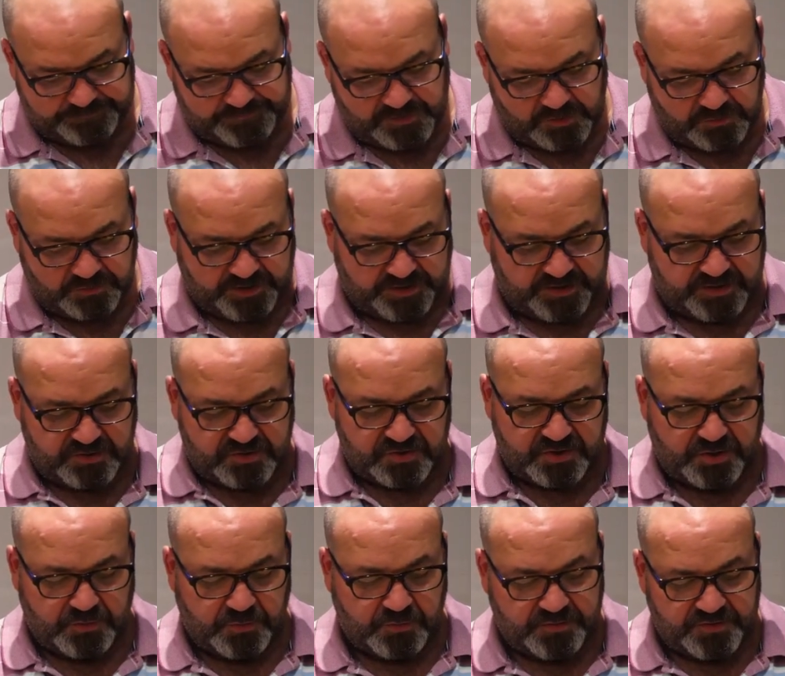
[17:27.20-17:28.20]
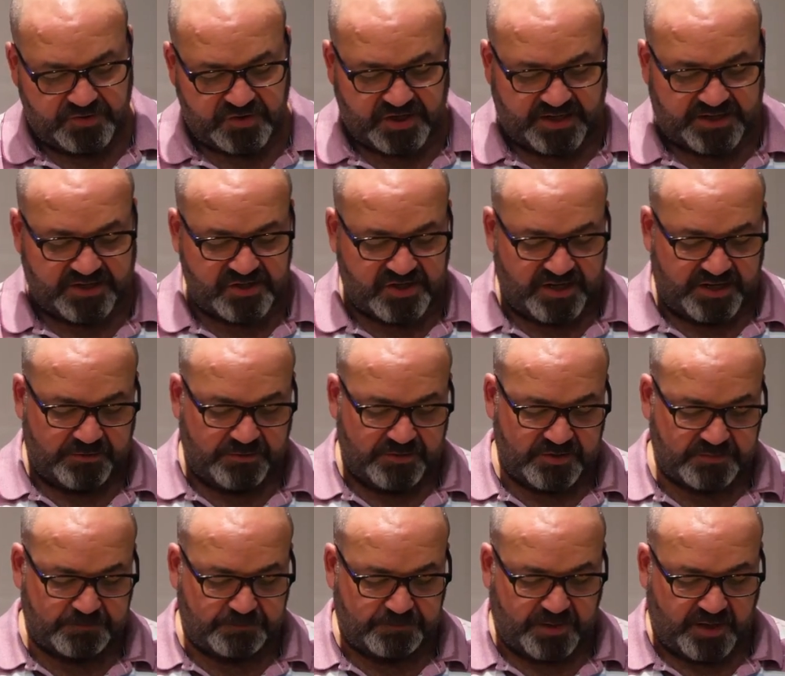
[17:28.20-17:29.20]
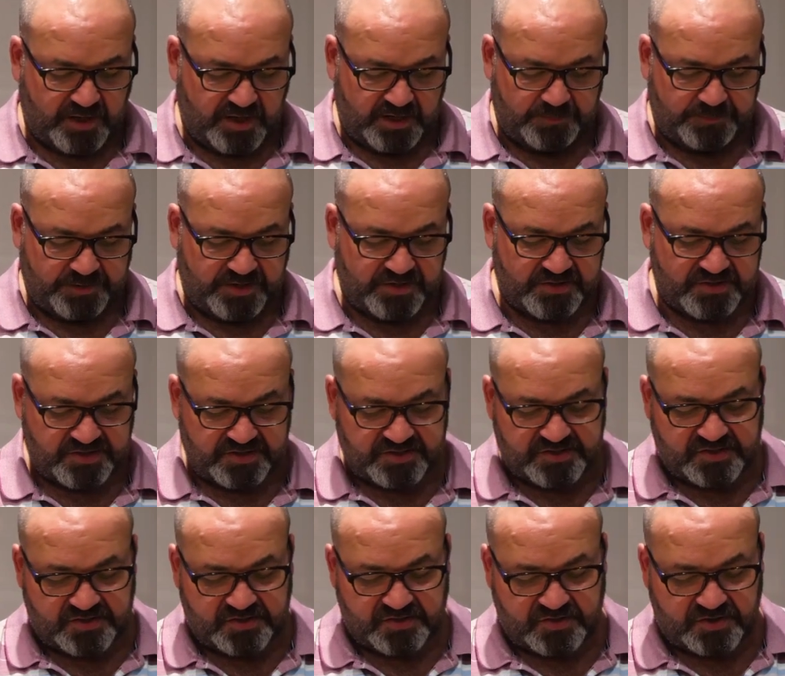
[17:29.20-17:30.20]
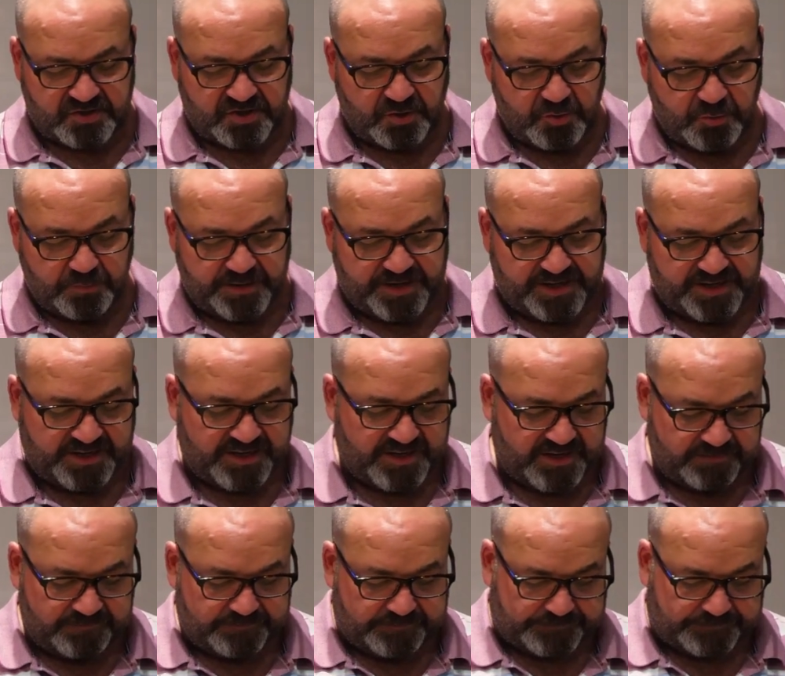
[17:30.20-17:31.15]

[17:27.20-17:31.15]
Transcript: Okay, so the challenge here is partly because it's so big